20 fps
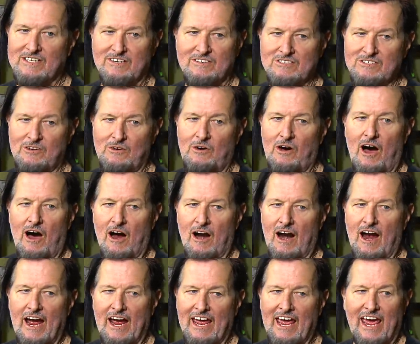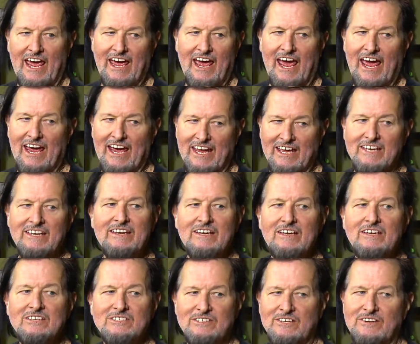There's no RIAA
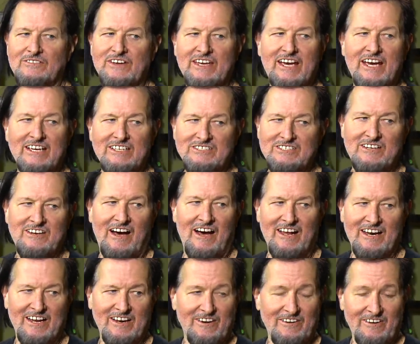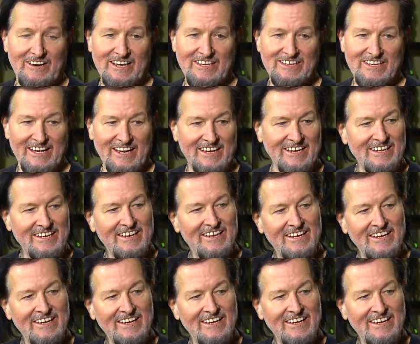certification on it or anything